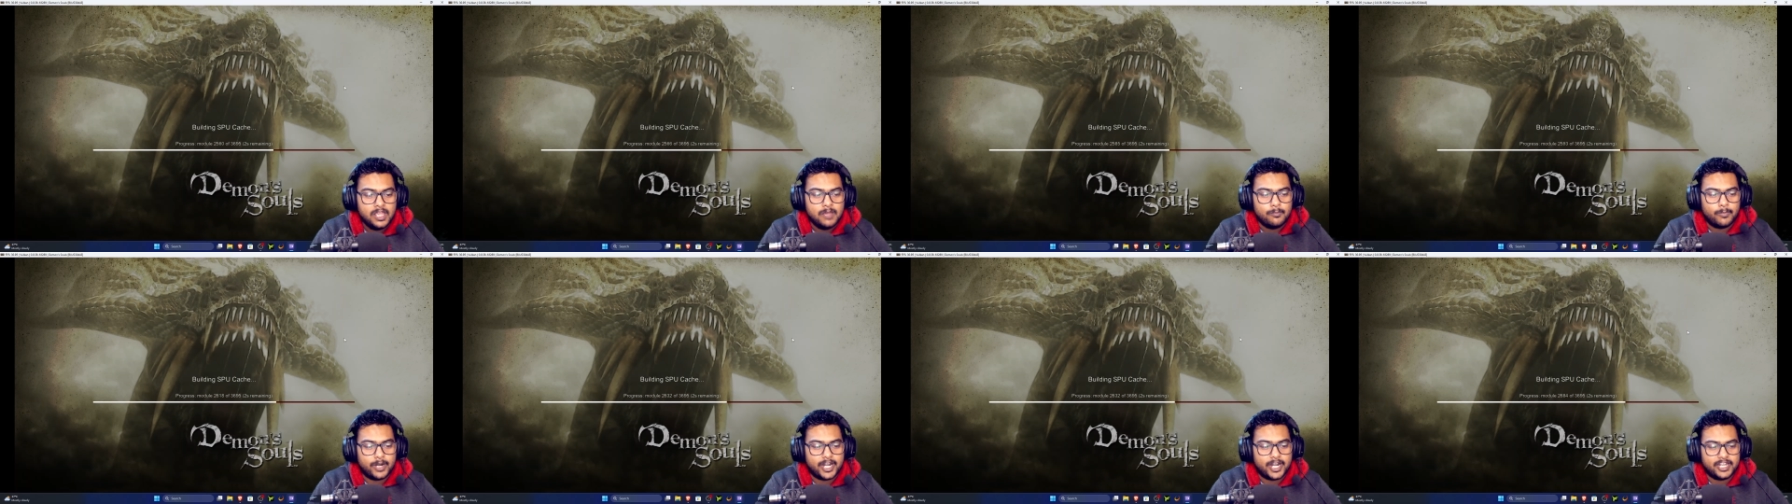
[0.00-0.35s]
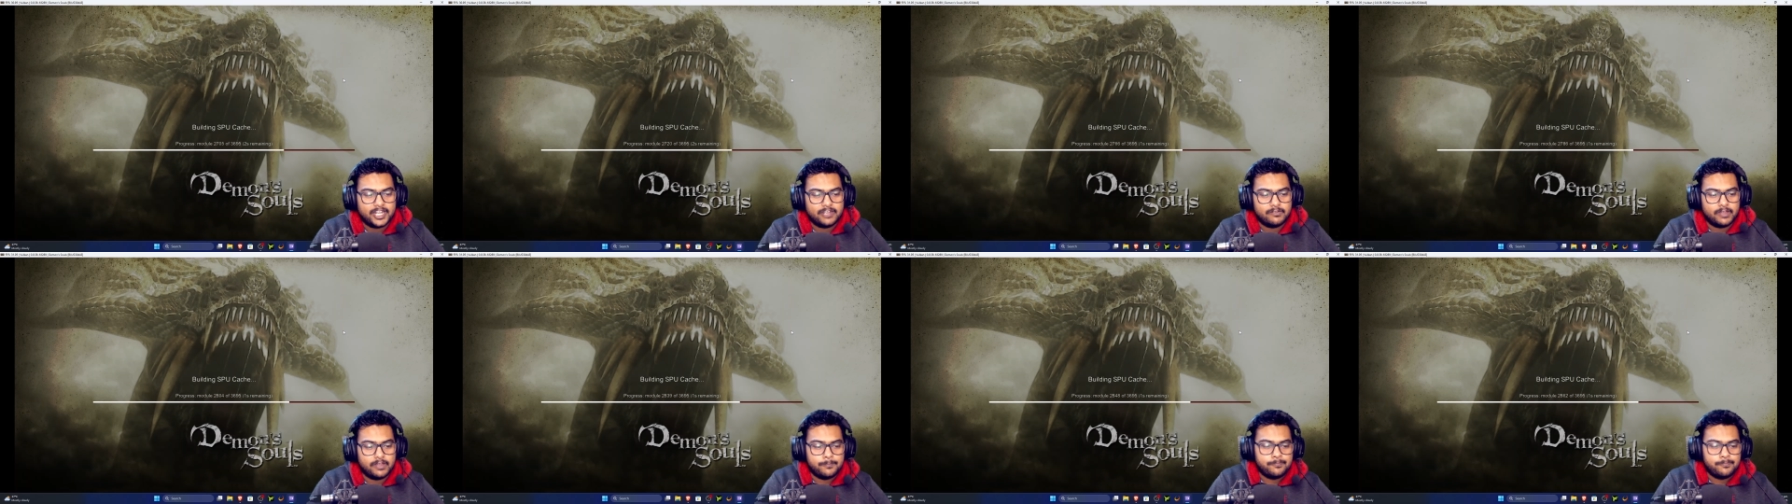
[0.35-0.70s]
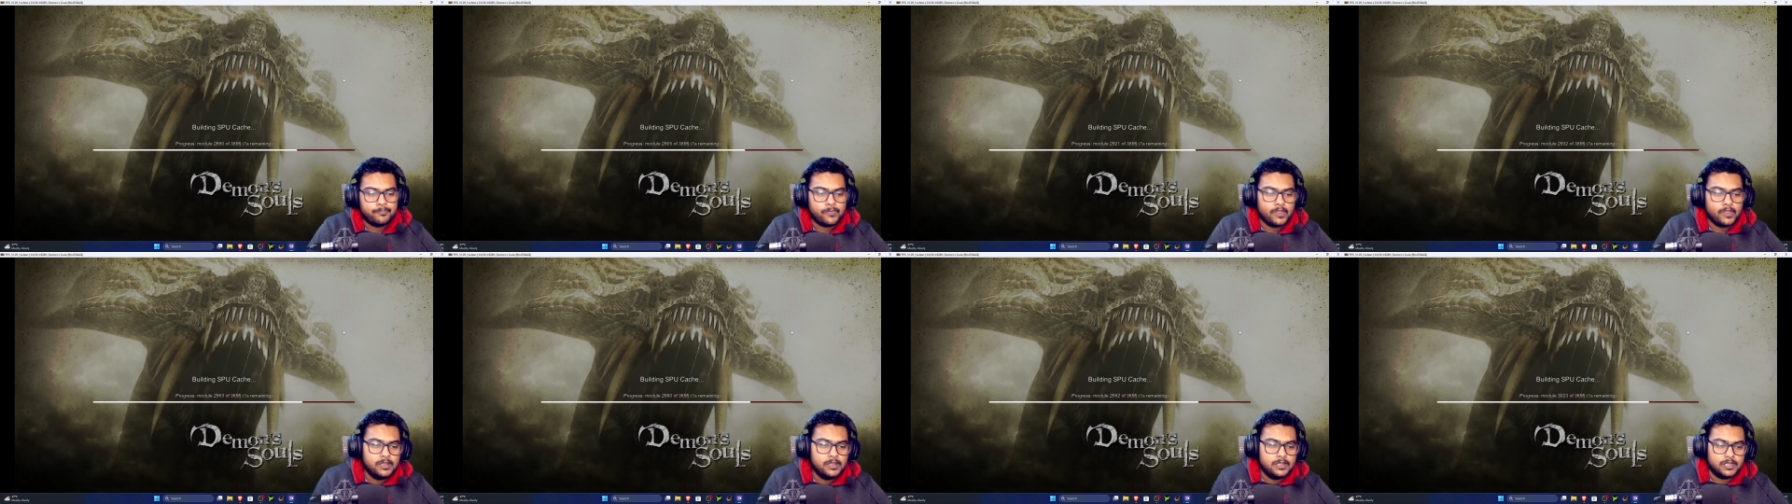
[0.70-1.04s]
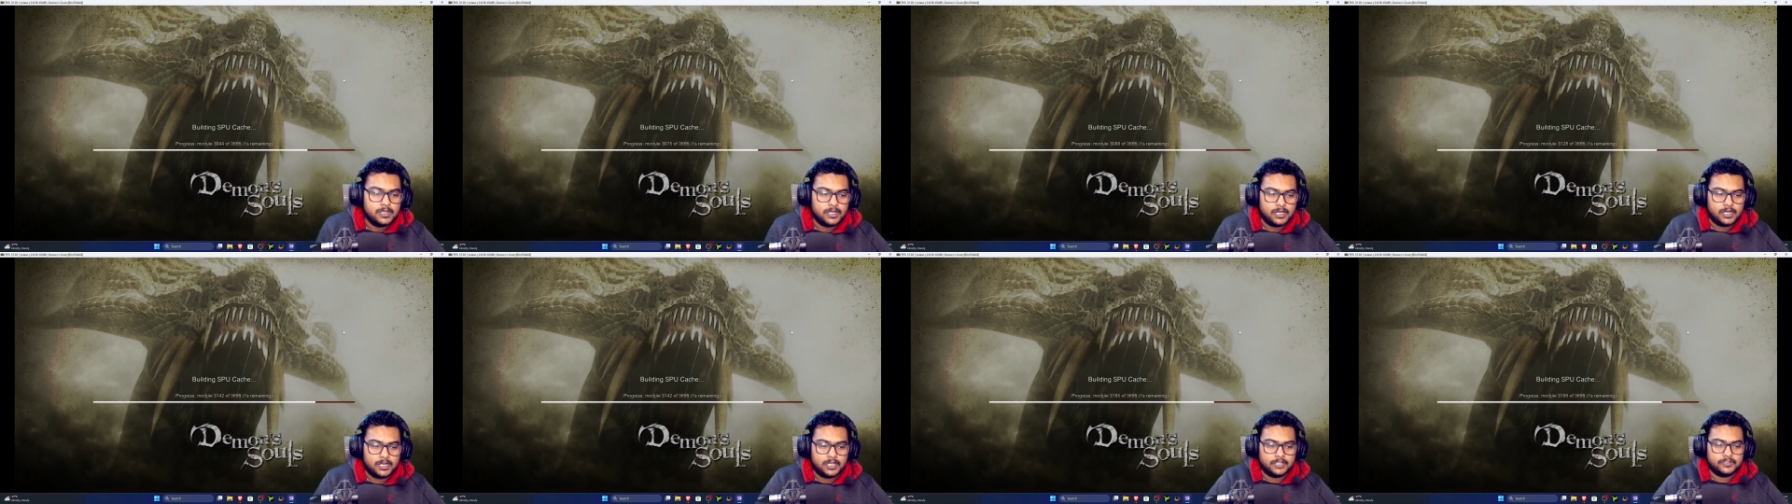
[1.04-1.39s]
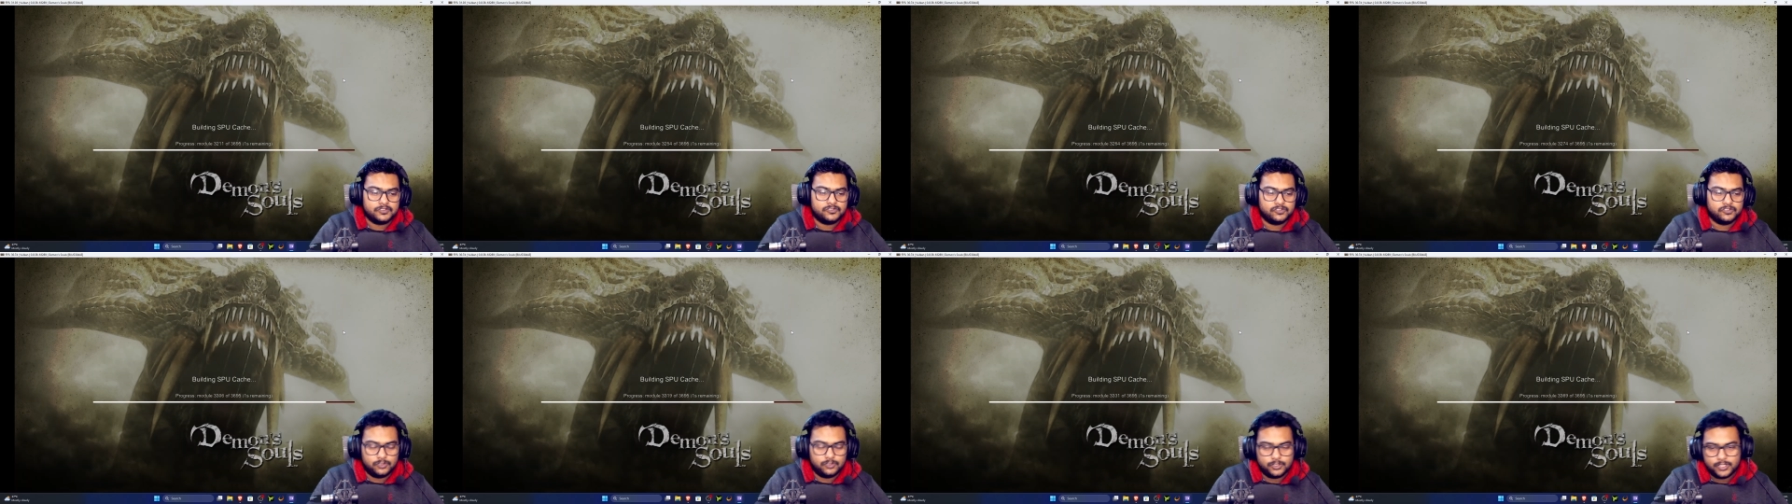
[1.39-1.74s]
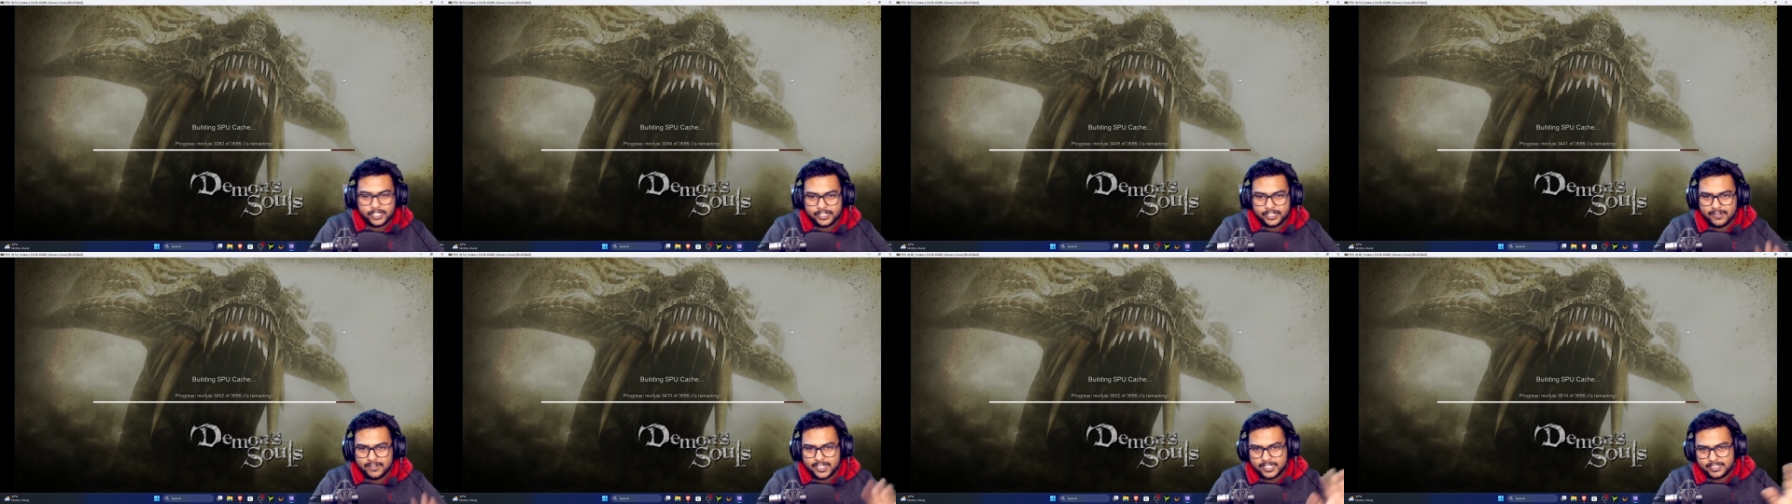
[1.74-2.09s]
But anyway, so
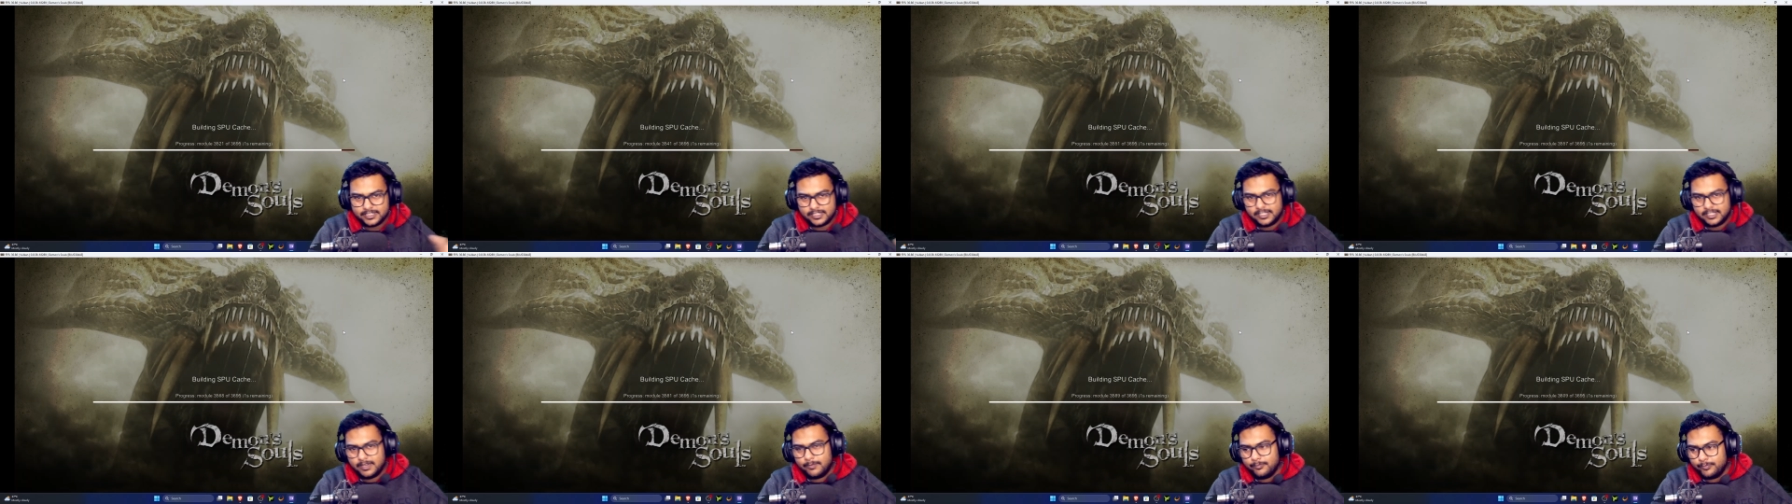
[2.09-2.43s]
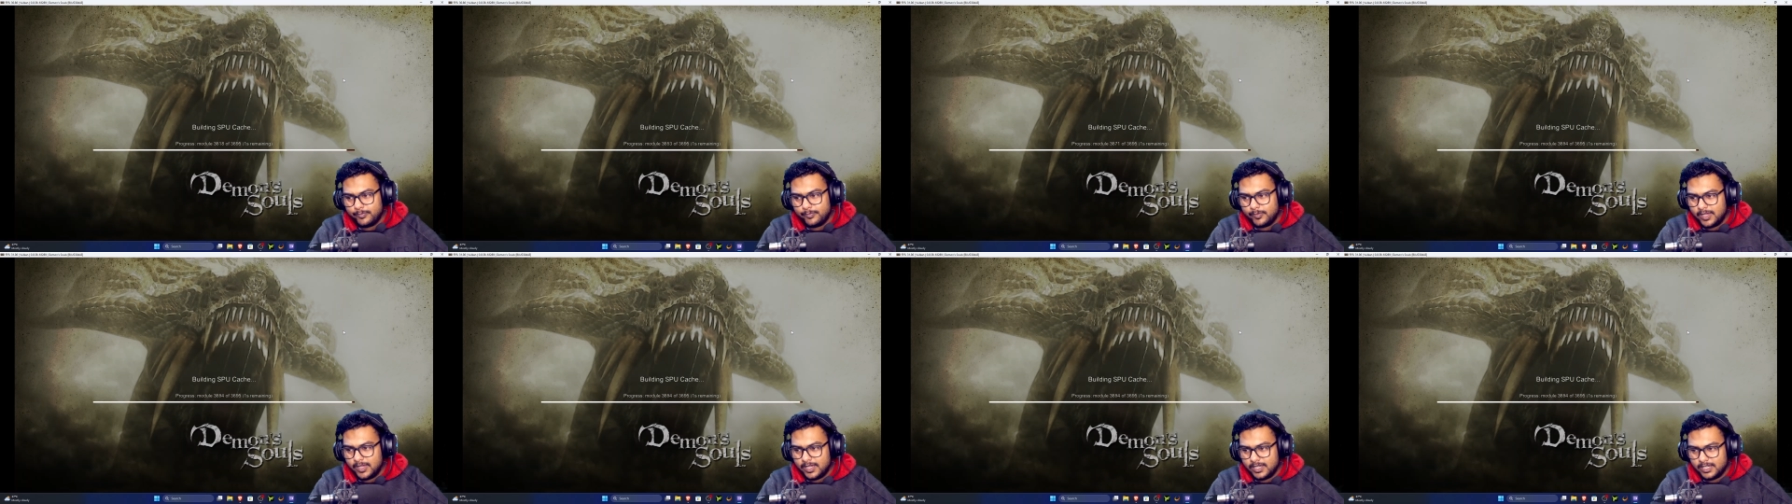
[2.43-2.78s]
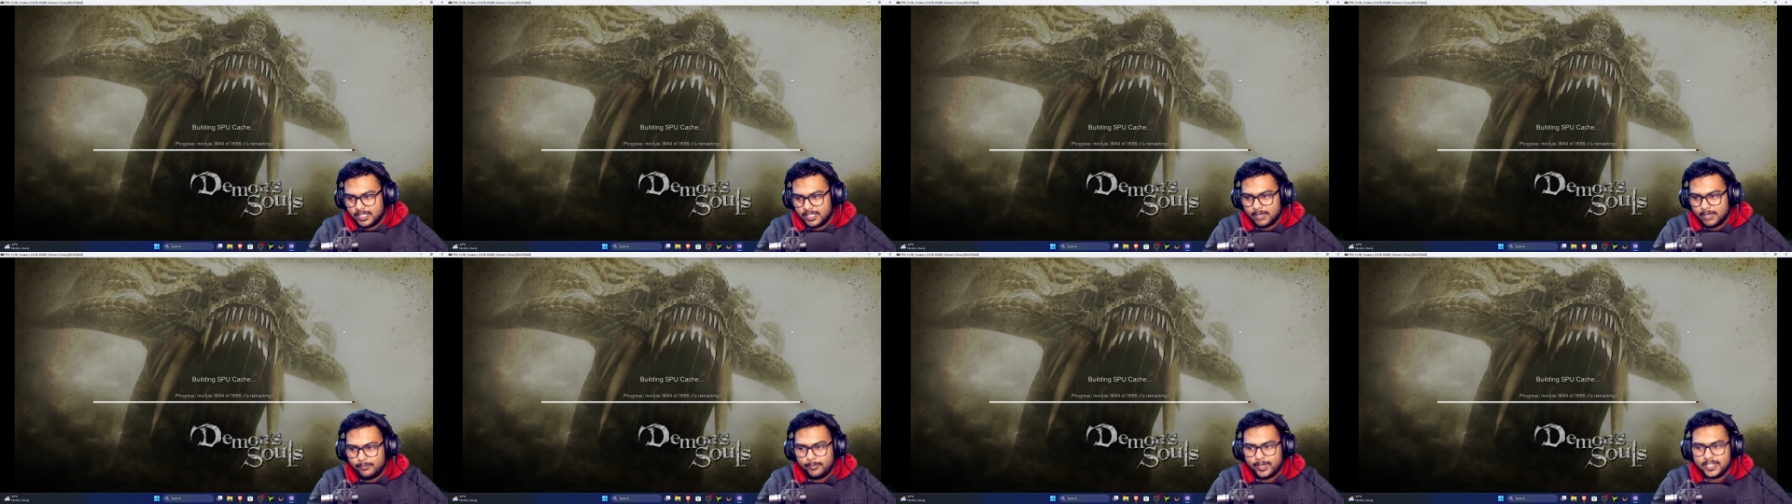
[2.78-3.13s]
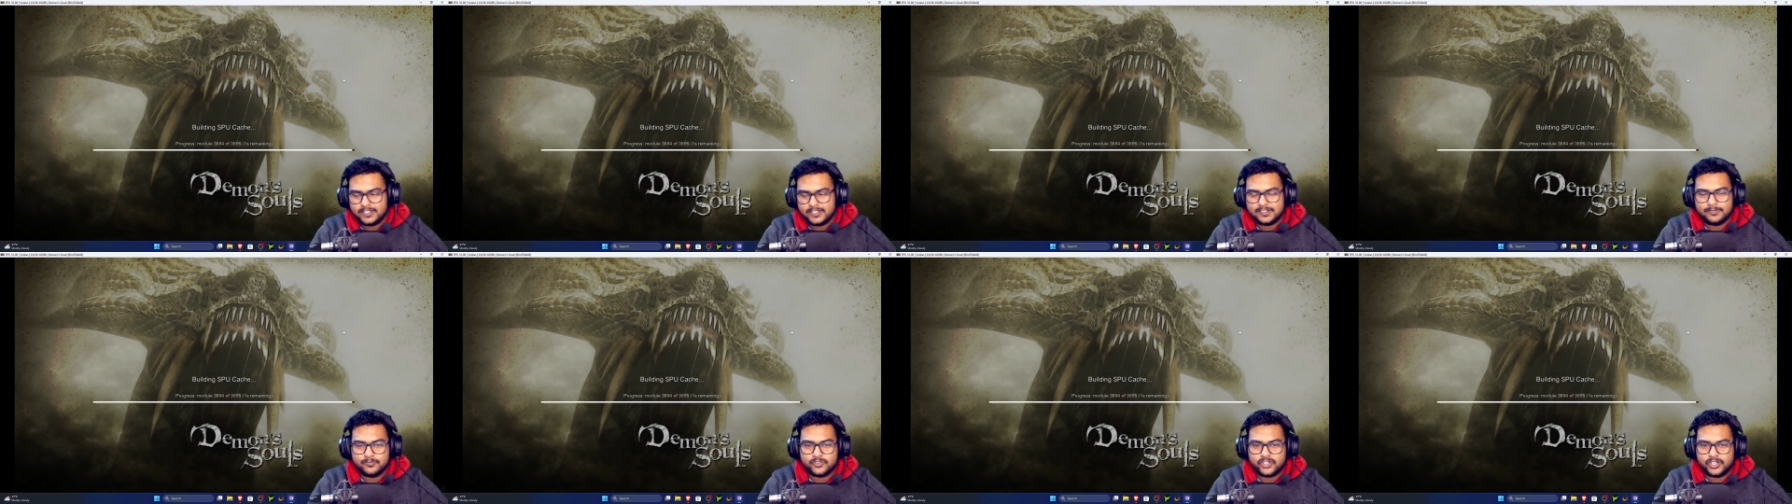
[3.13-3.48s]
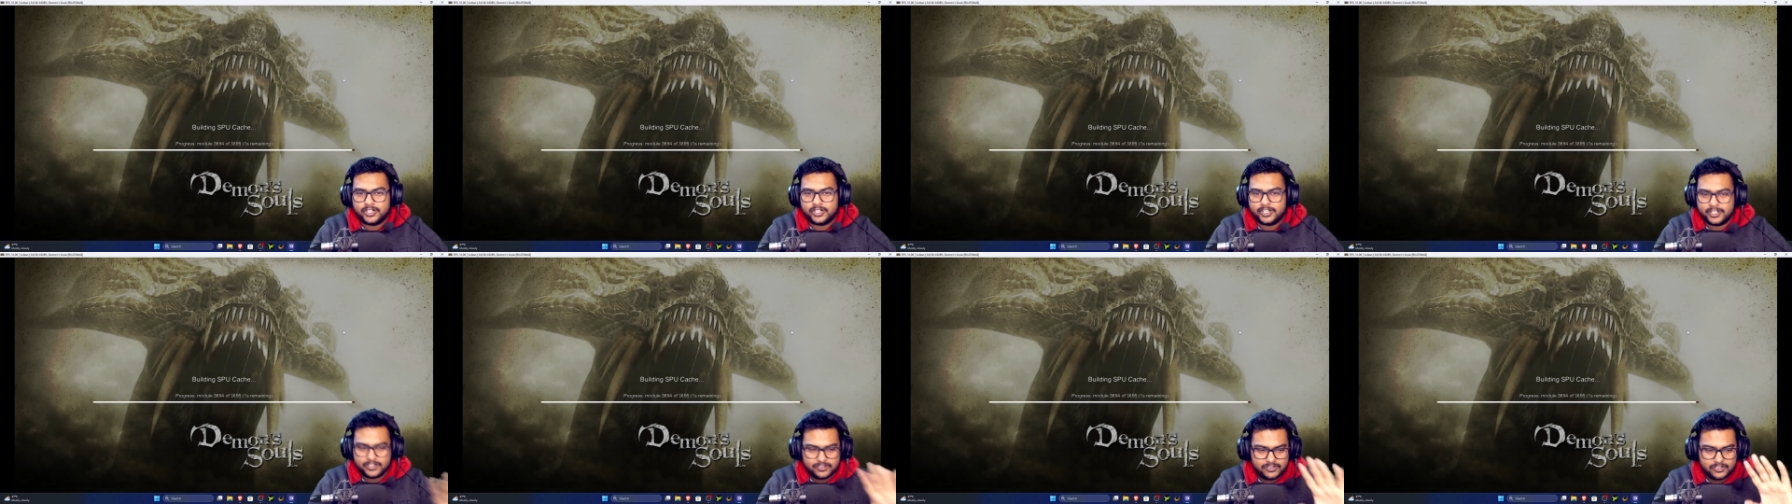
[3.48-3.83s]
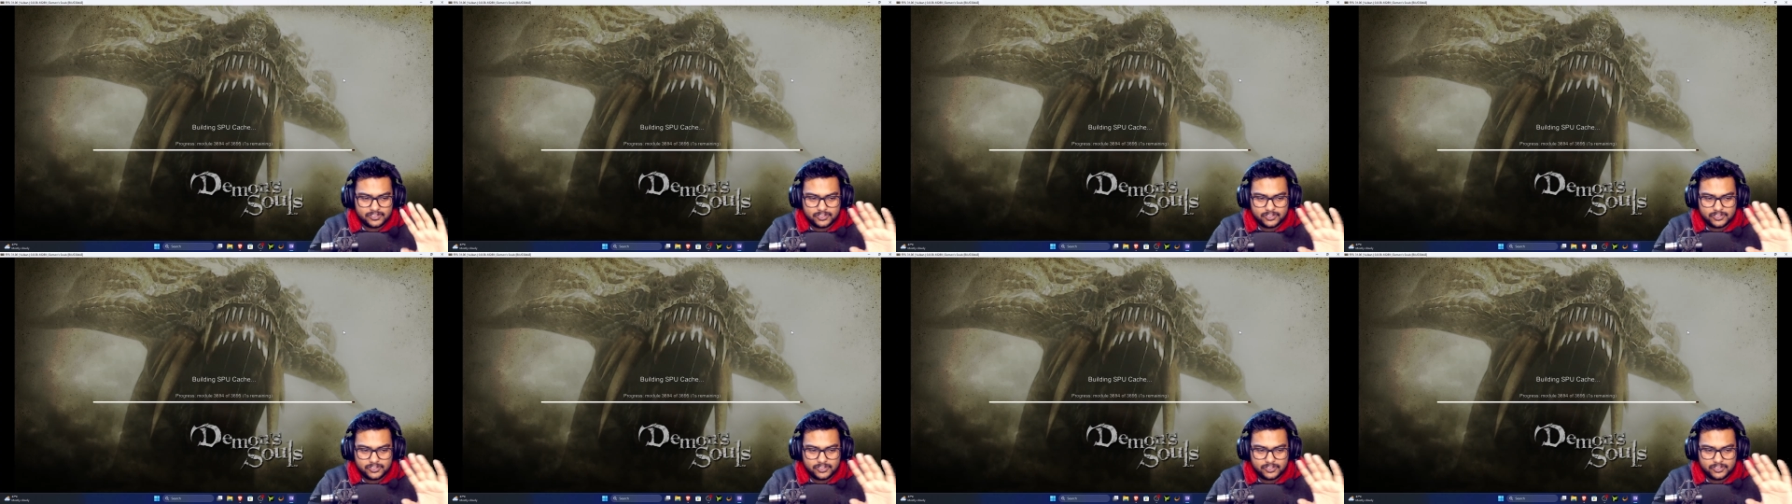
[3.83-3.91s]
it will compile some shaders.